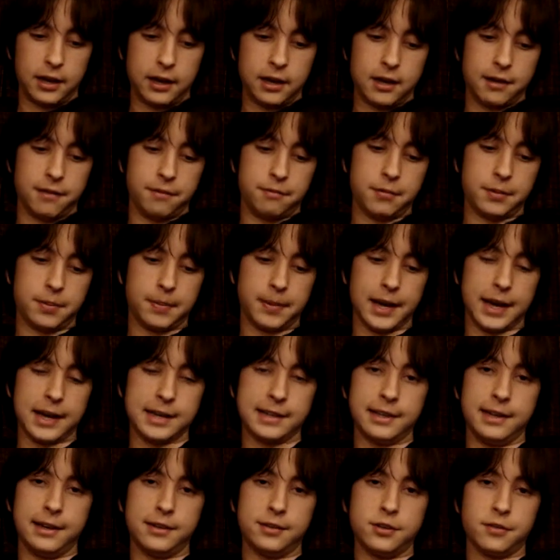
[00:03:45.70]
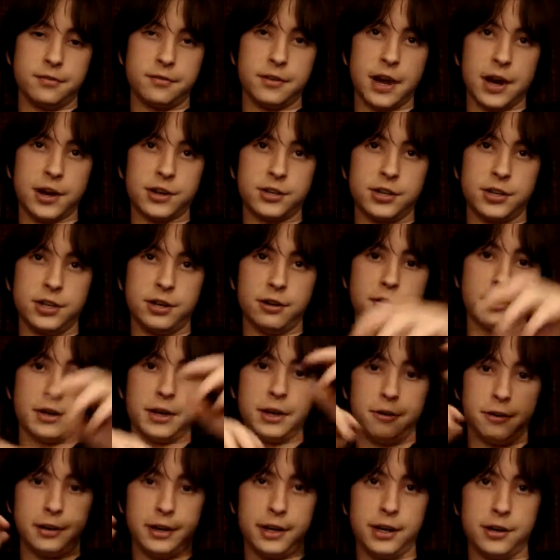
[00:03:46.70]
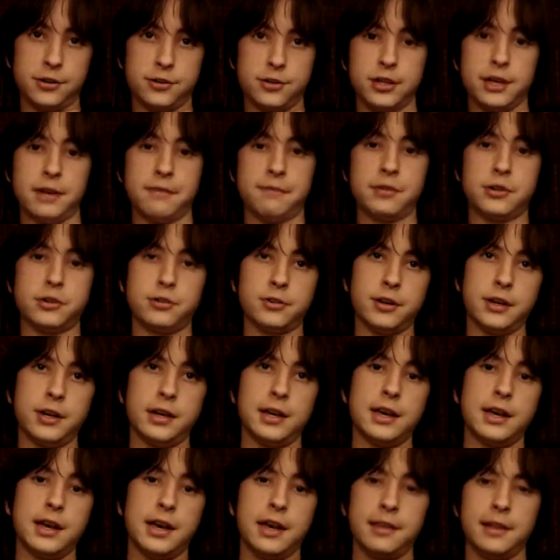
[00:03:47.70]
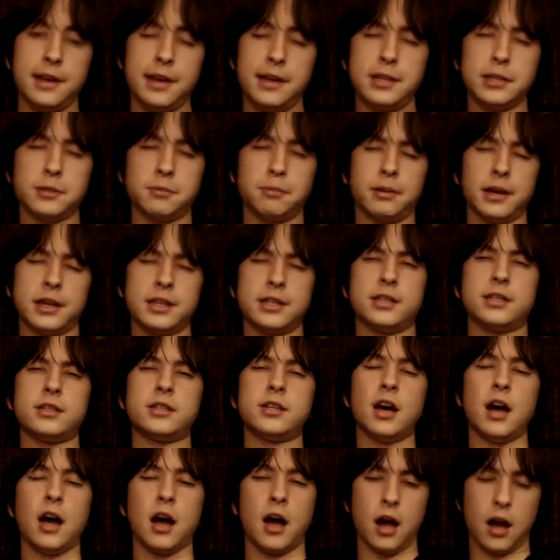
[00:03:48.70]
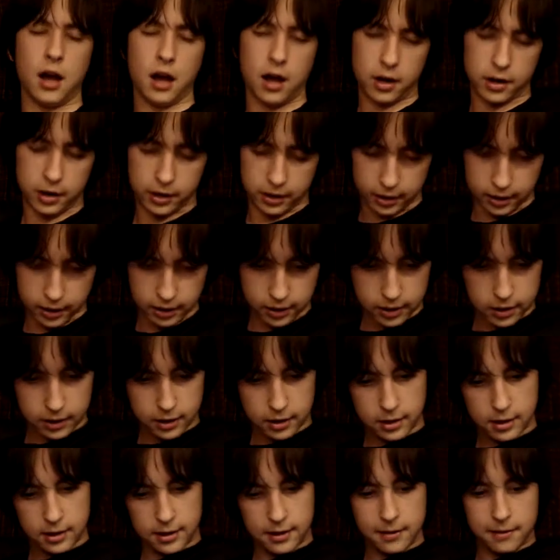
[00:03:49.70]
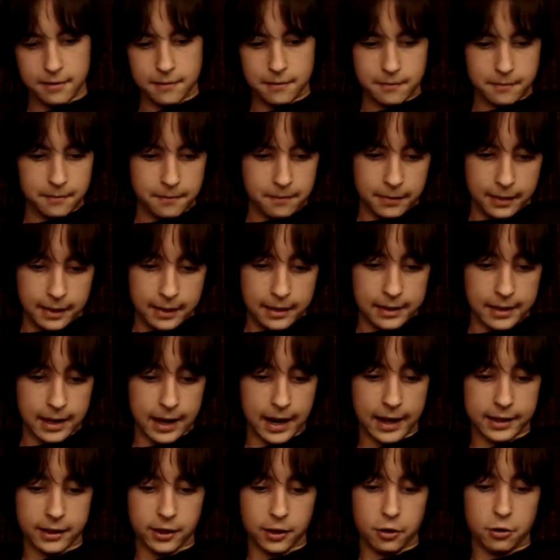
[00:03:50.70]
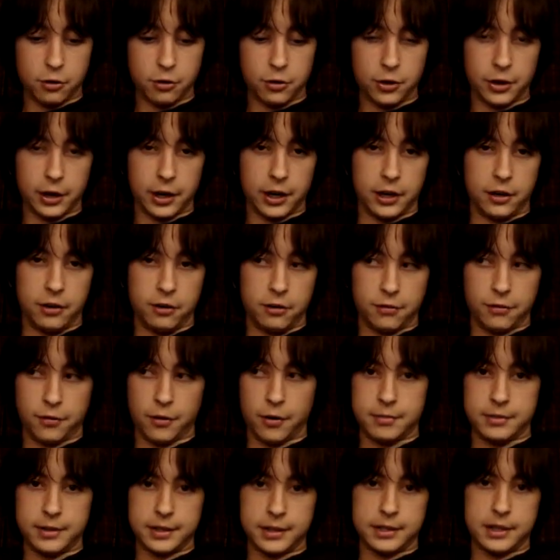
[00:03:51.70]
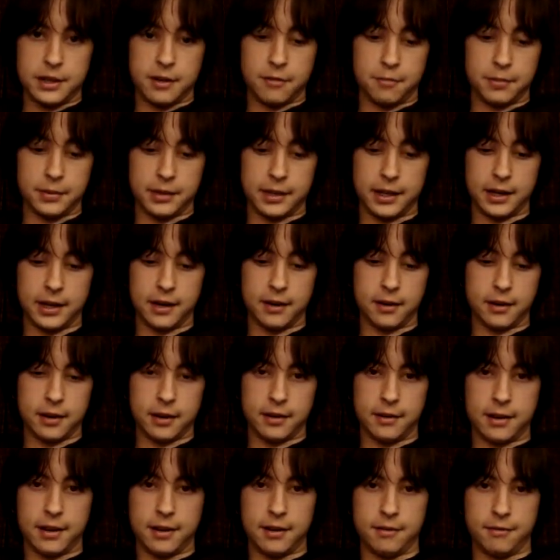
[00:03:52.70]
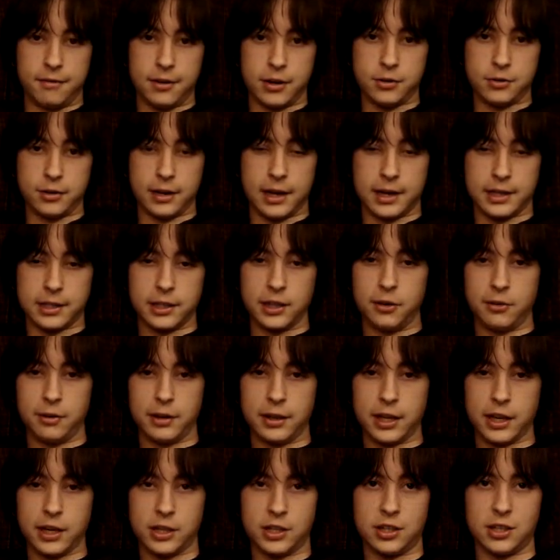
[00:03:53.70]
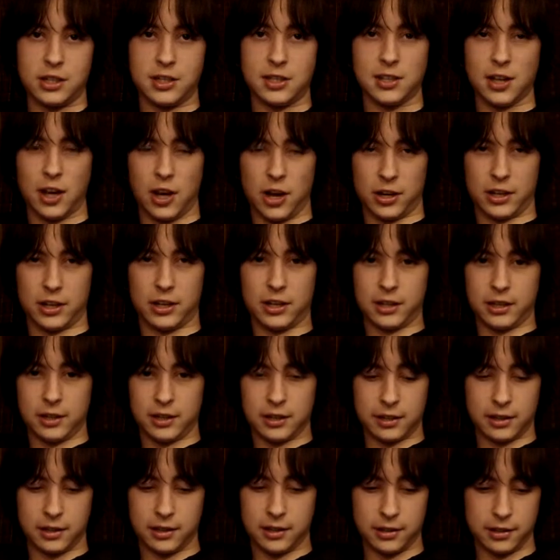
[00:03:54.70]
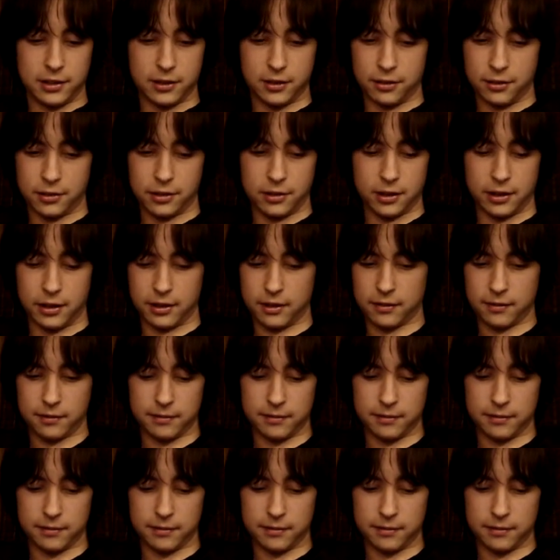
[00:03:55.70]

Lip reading: If you're playing as an Eastern faction, you know the unit Eastern Infantry, they just plain suck. They got the cool looking uniforms and stuff, but they're individually as a unit, they suck. Seriously.